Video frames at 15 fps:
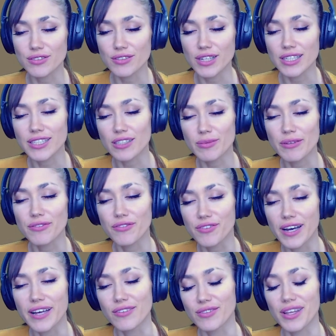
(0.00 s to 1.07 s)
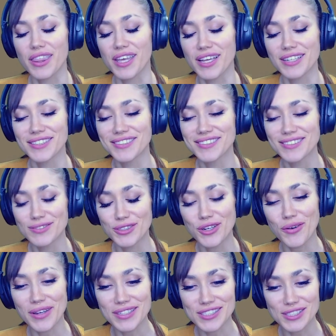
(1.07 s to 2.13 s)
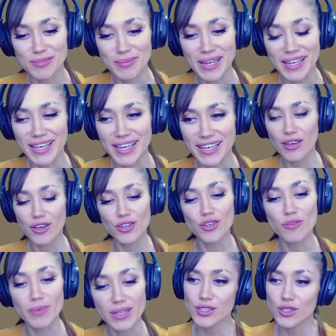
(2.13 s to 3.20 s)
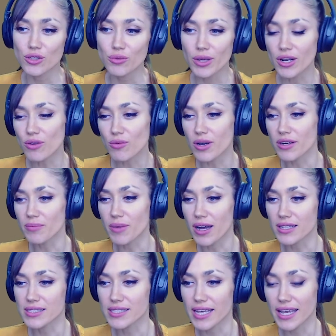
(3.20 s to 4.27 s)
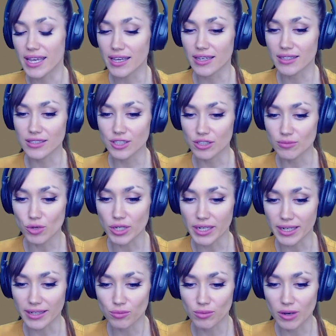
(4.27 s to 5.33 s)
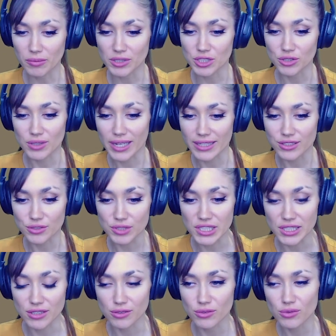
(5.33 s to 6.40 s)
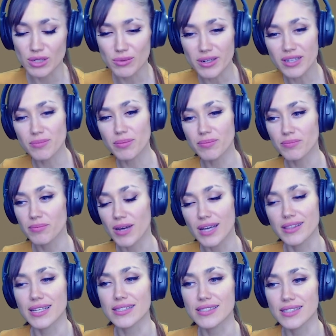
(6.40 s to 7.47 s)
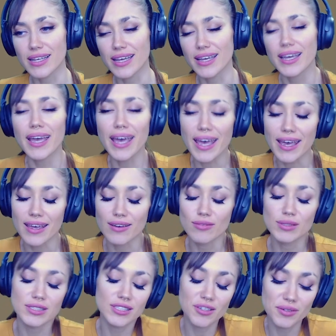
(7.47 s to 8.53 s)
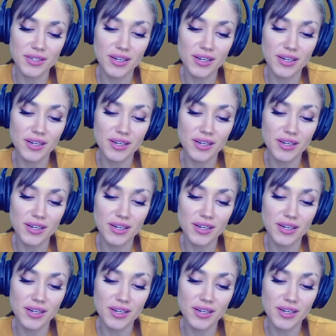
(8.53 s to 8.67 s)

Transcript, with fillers: little bit fun with it. We're going to make it human. We don't want a bot saying, "Good morning, what would you like to do?" We want a bot that's like, "Hey, what's going